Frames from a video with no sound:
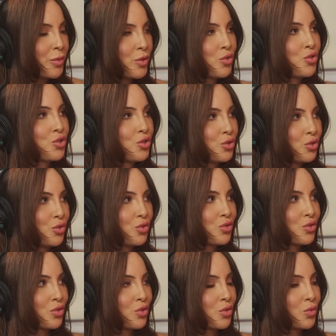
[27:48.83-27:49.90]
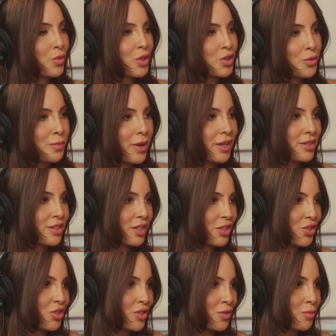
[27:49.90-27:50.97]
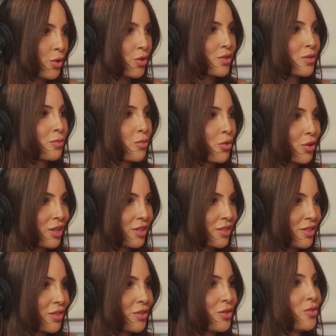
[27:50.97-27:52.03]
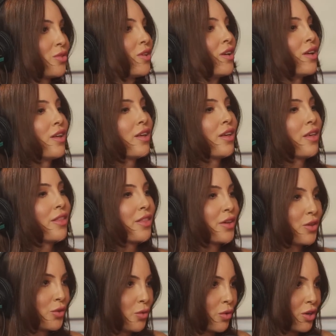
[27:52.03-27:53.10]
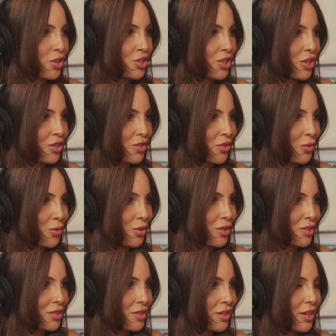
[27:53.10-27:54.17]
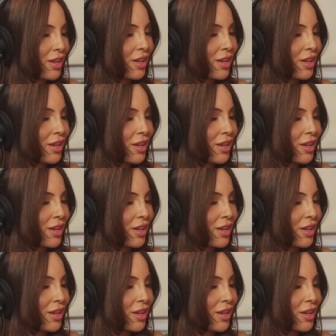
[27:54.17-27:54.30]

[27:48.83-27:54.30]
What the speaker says: you choose which message is most important to you that you want to share to the world.